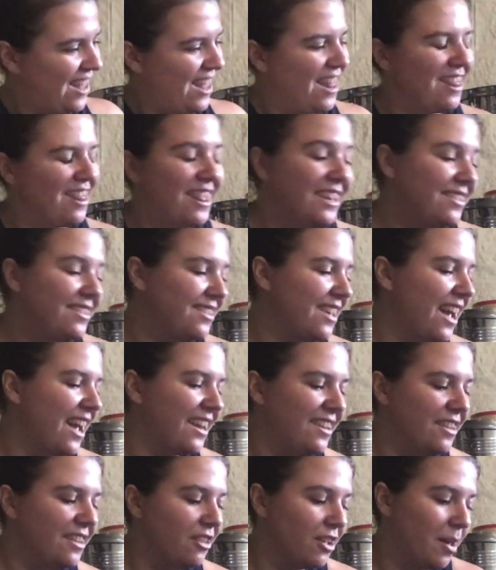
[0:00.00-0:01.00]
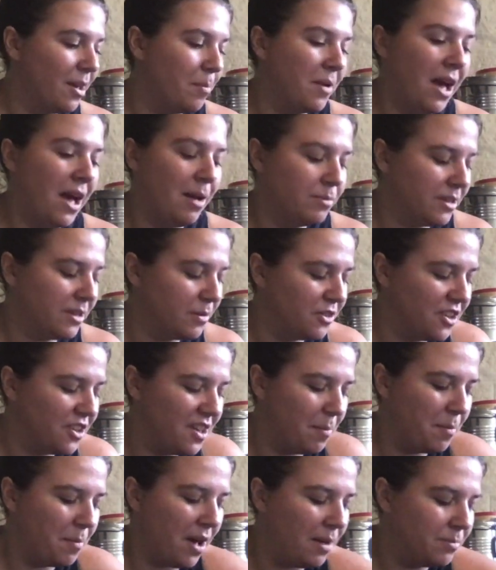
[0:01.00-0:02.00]
This, I didn't look up comps. I was looking
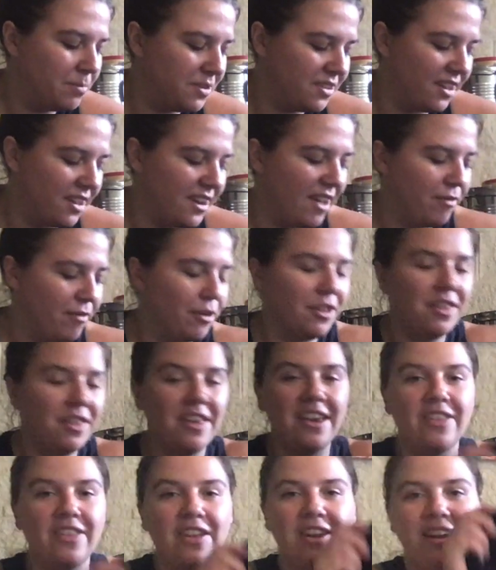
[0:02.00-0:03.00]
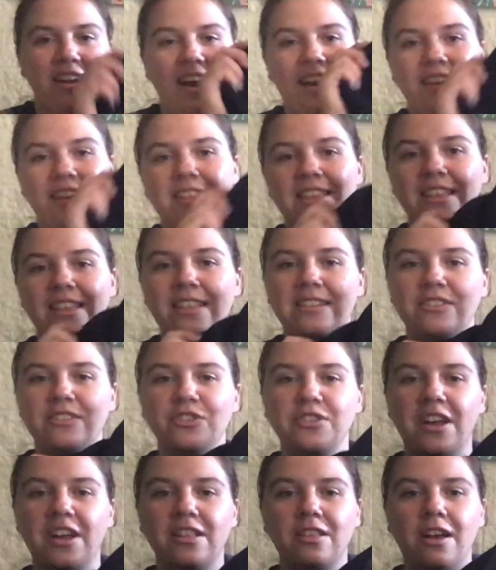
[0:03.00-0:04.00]
up comps on everything, and then I think this just
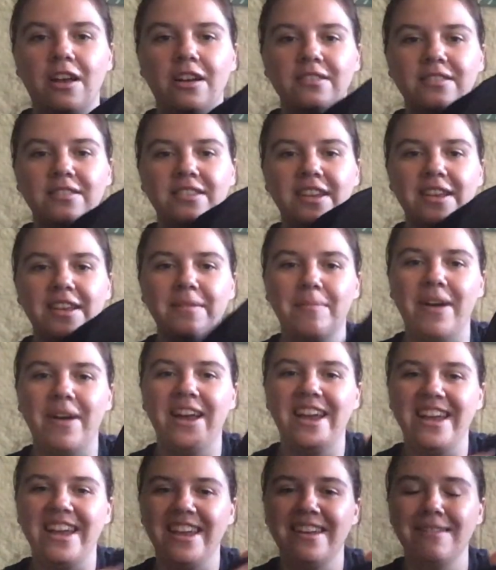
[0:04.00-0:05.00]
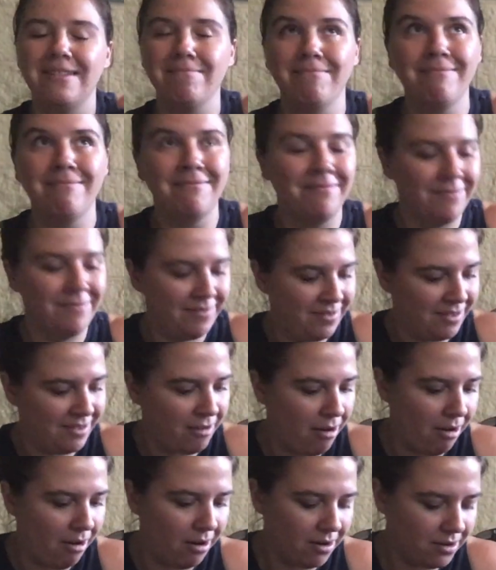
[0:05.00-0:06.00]
got lost in my
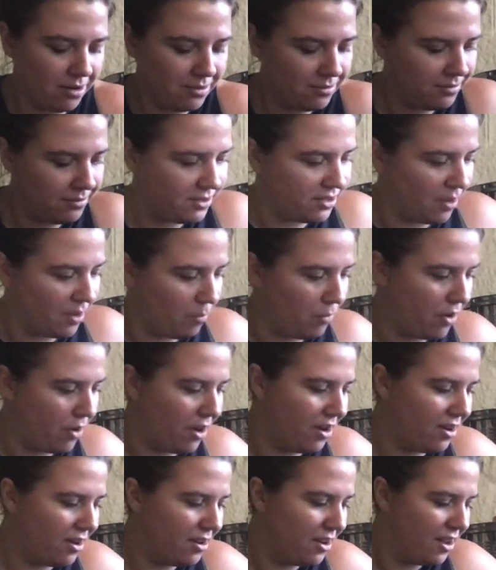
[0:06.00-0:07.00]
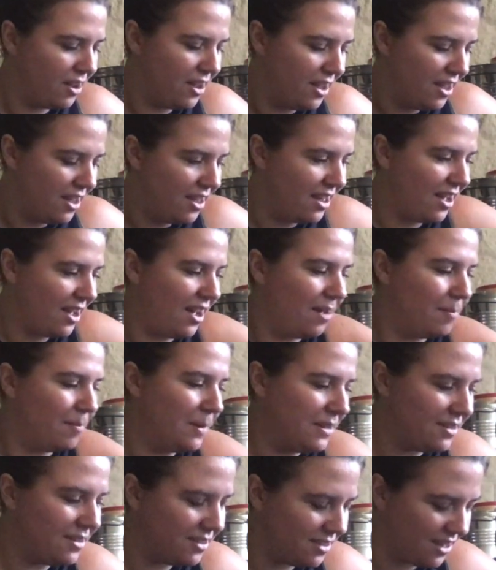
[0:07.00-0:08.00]
cart somewhere.
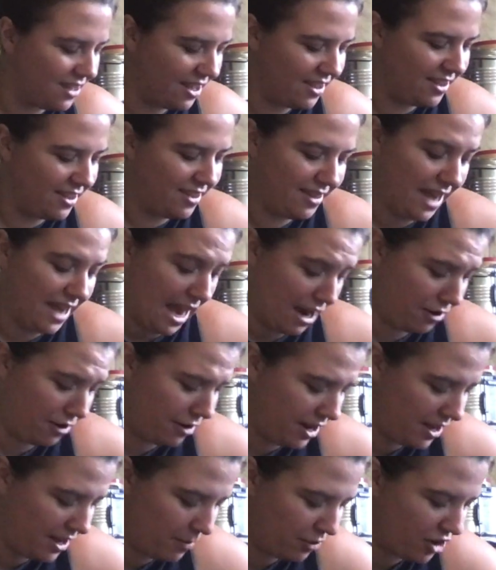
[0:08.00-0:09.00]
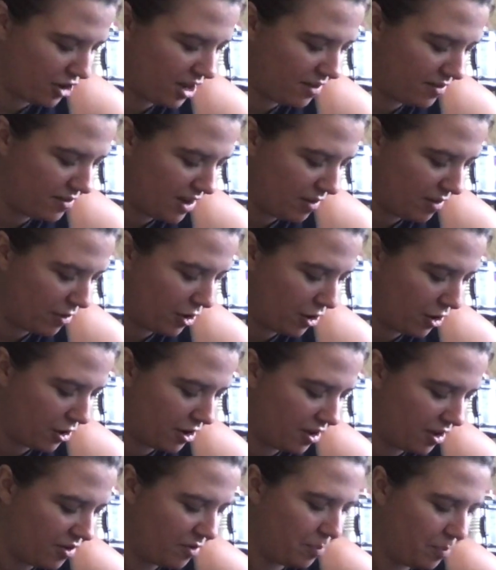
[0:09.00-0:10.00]
This is a Gary, which I have never heard
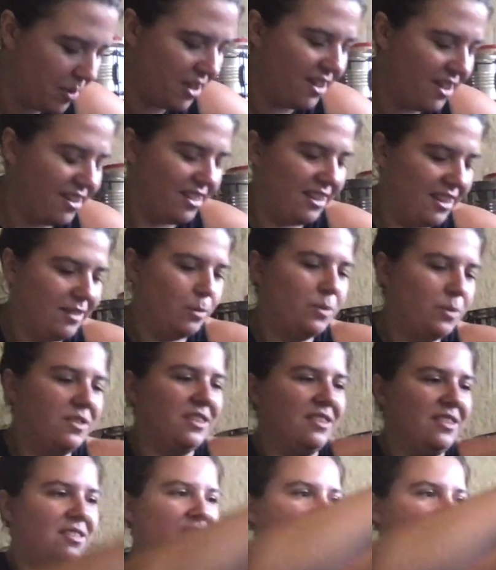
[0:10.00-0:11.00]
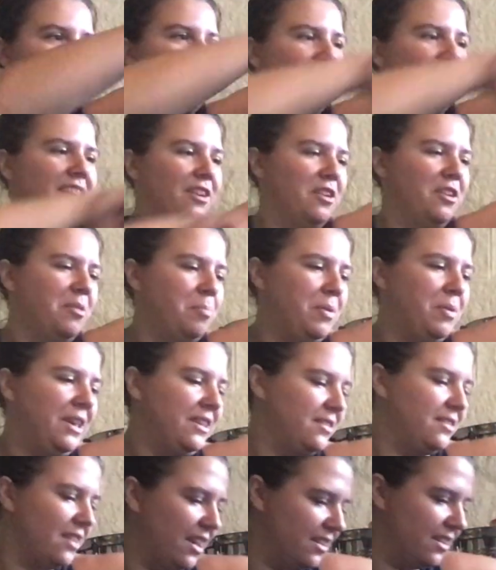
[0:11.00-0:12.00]
of, but this was the second Gary
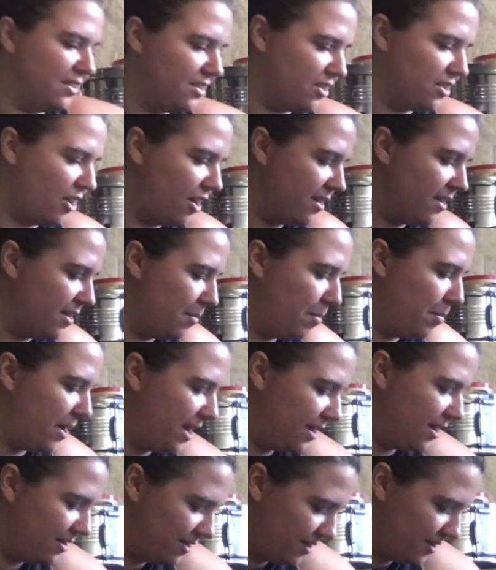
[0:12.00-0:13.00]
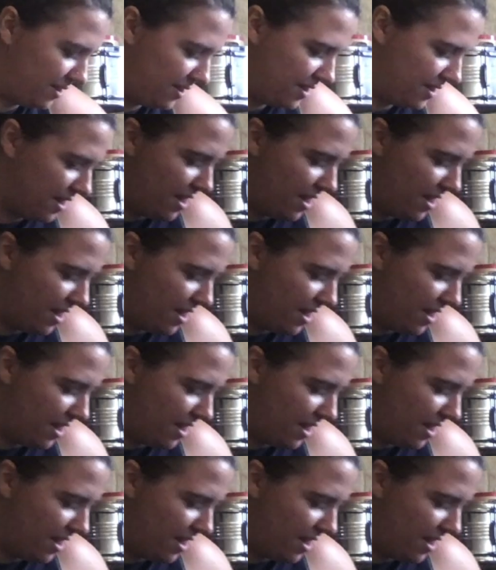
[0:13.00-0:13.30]
piece I saw at the bins.